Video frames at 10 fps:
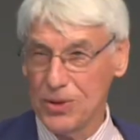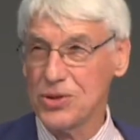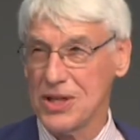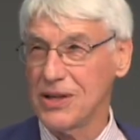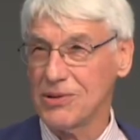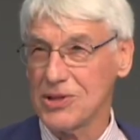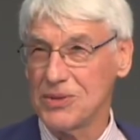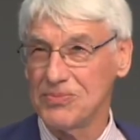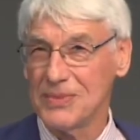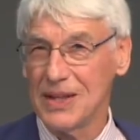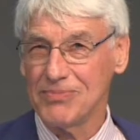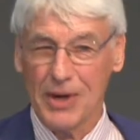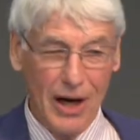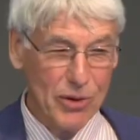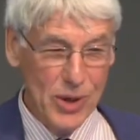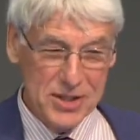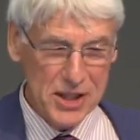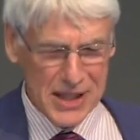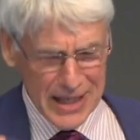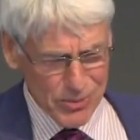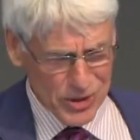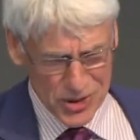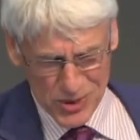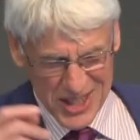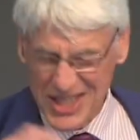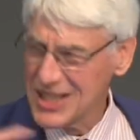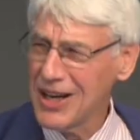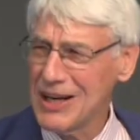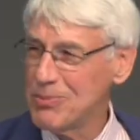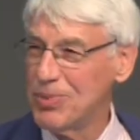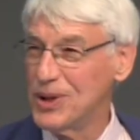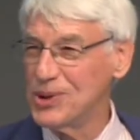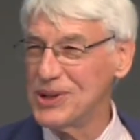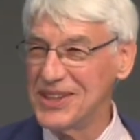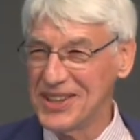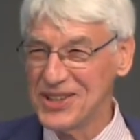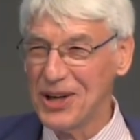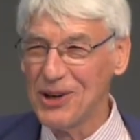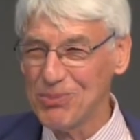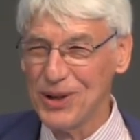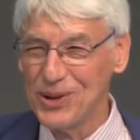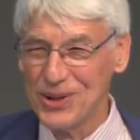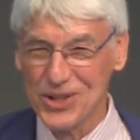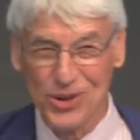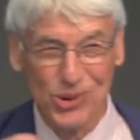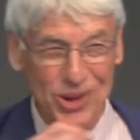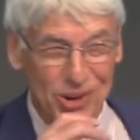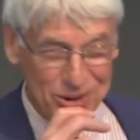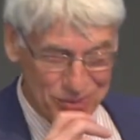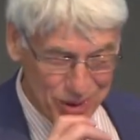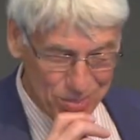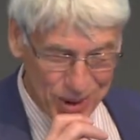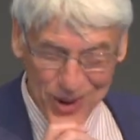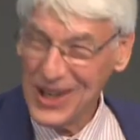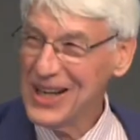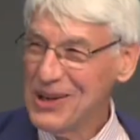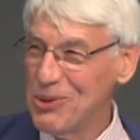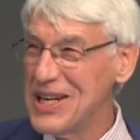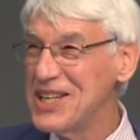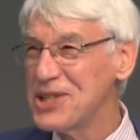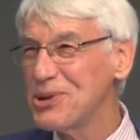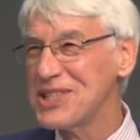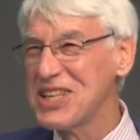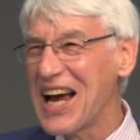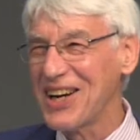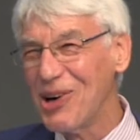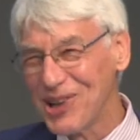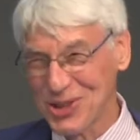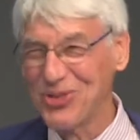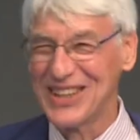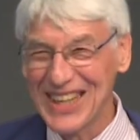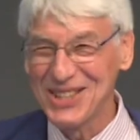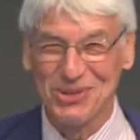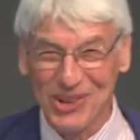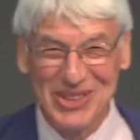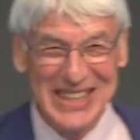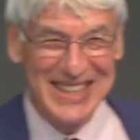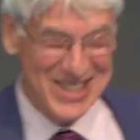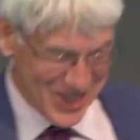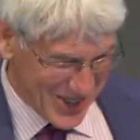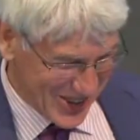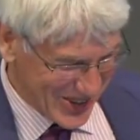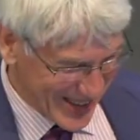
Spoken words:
blue cells. I went to Cambridge, which is light blue, and the dark blue is called Oxford blue. We need to attack Oxford, that's what we need to do